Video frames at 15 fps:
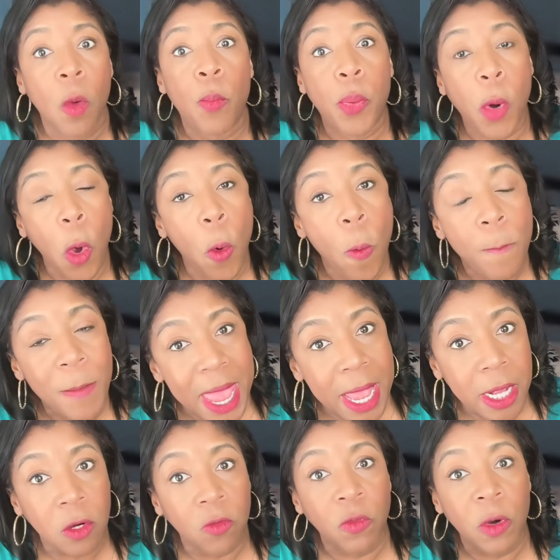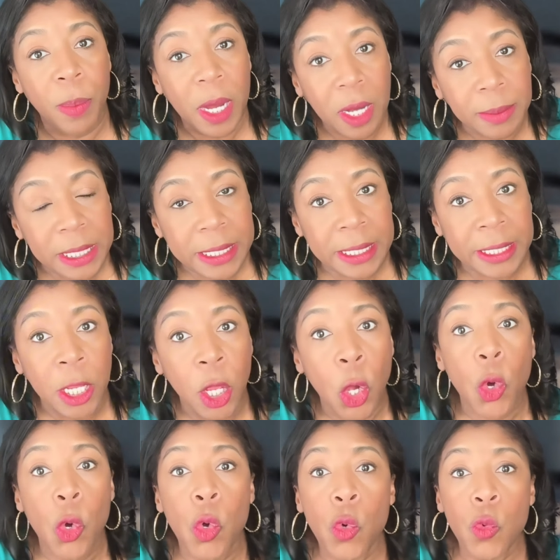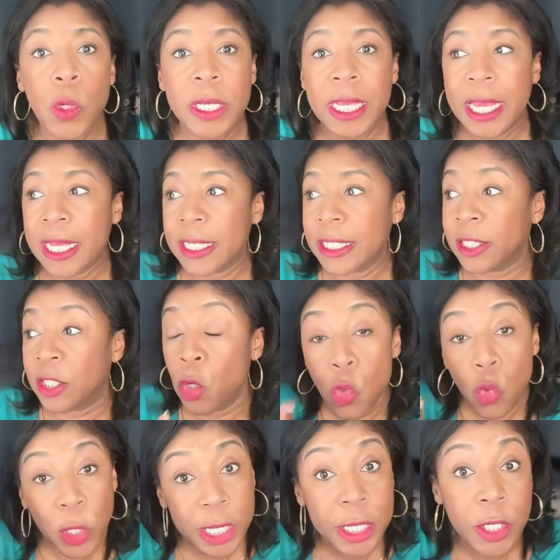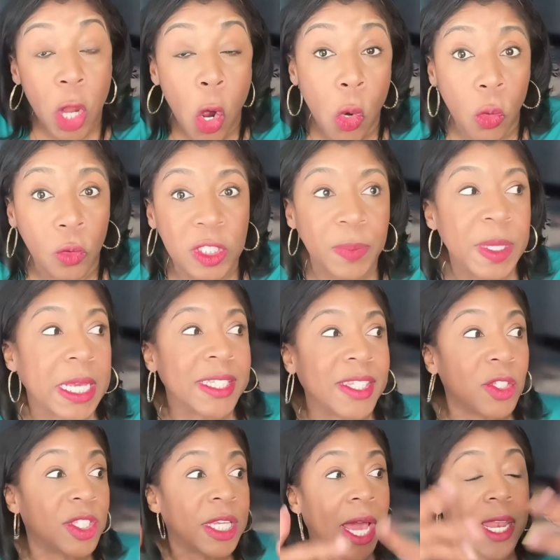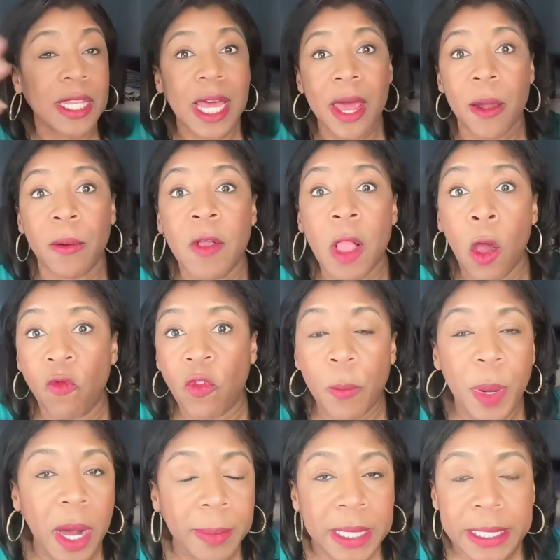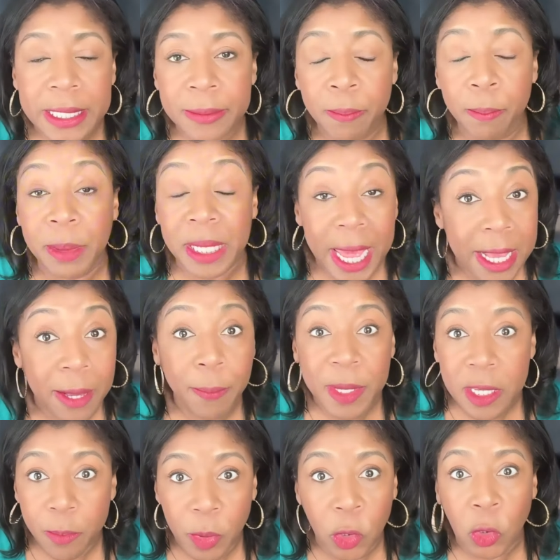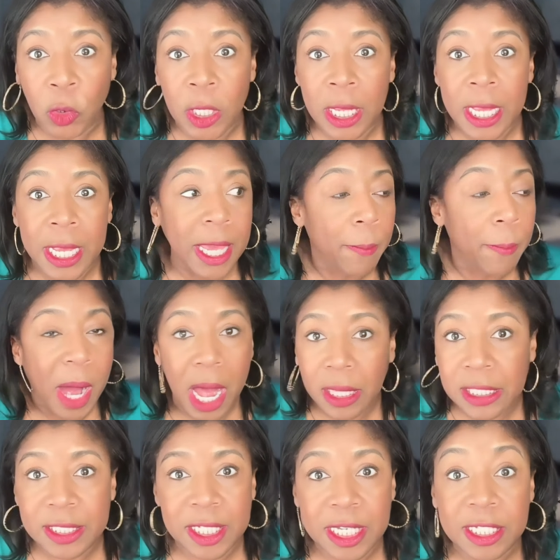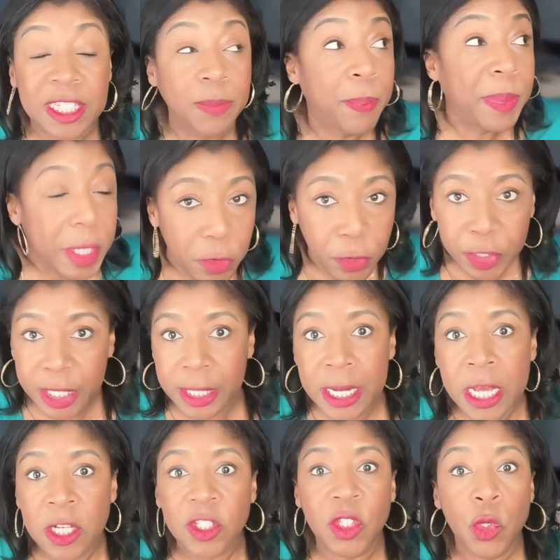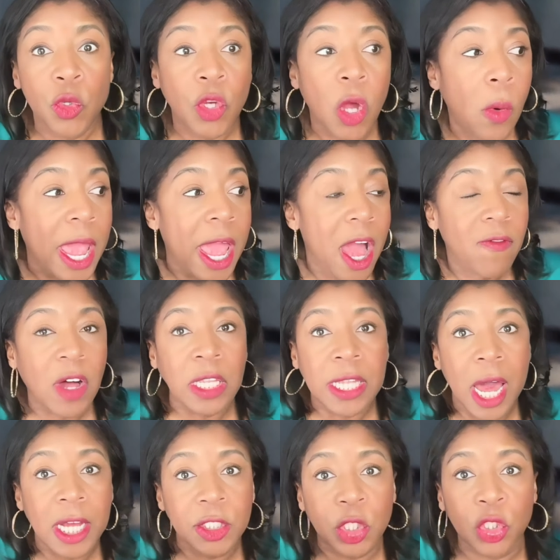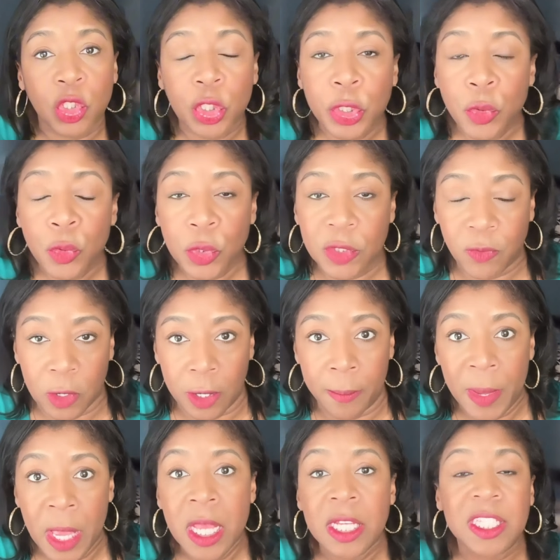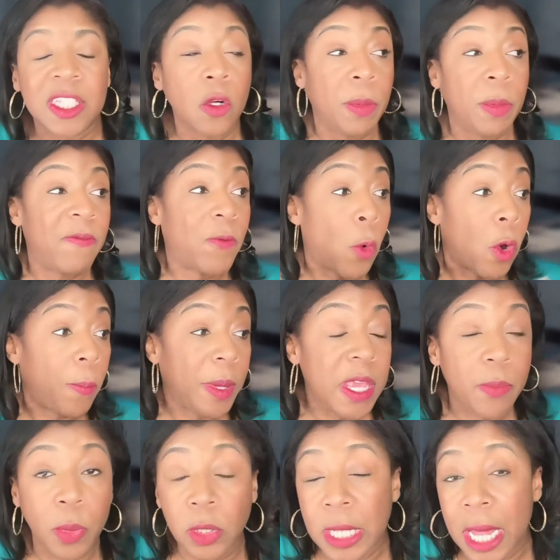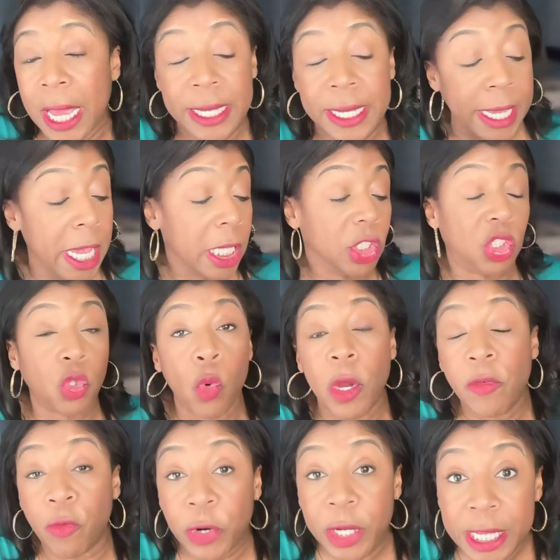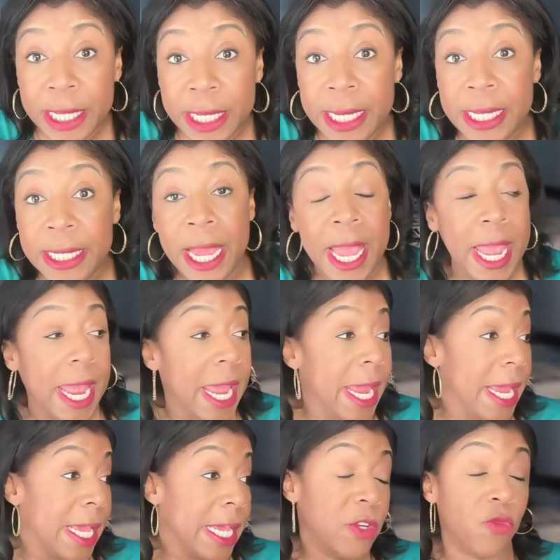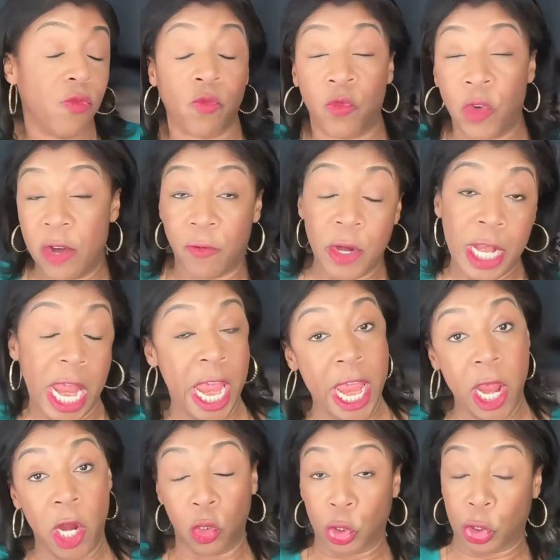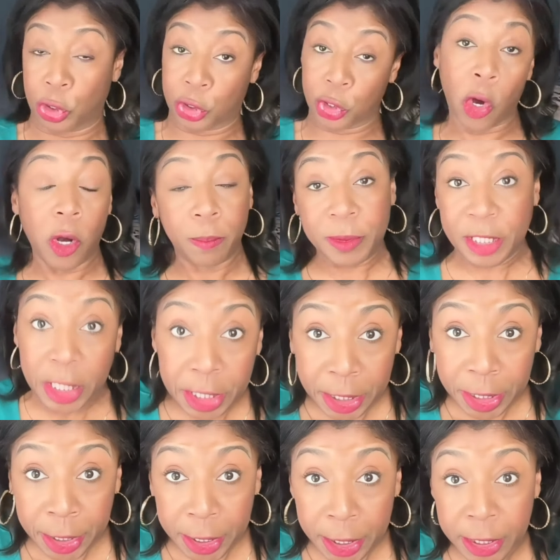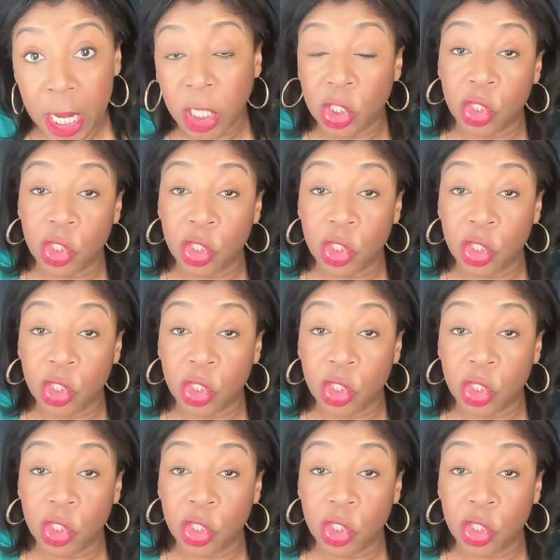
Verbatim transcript: pro-MAGA Republican, who he knows, because there's not a lot of Republican Black people in politics, period. So you don't have a lot to choose from. So before people like Joy Reid and Reverend Al Sharpton,